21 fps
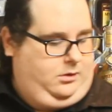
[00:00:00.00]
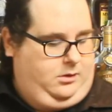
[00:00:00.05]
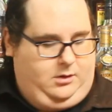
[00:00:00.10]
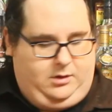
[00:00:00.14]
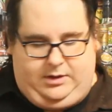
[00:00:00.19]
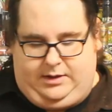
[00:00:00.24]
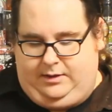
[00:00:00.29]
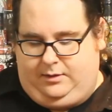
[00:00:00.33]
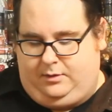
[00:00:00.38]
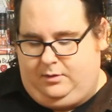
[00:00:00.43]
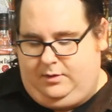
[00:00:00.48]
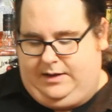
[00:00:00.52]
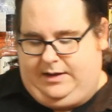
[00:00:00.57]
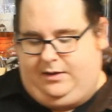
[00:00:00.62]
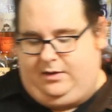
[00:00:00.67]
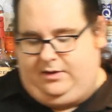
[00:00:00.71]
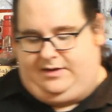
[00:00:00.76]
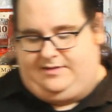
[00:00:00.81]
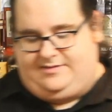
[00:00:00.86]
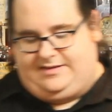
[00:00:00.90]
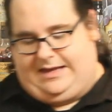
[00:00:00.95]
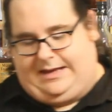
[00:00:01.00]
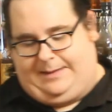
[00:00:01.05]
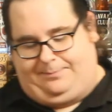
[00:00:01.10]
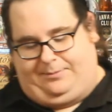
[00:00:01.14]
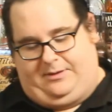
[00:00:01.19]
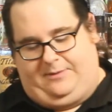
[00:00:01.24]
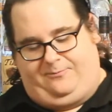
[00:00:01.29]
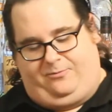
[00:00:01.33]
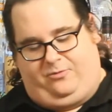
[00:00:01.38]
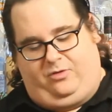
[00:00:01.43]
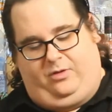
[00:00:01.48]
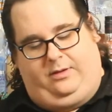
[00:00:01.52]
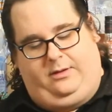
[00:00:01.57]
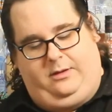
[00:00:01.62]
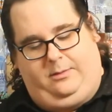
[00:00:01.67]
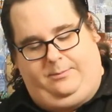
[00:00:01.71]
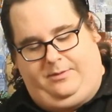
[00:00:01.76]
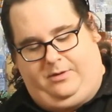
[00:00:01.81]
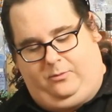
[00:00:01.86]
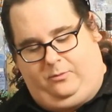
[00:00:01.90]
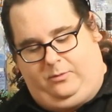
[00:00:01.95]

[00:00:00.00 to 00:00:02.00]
Looking great. I'm going to top her up with a little bit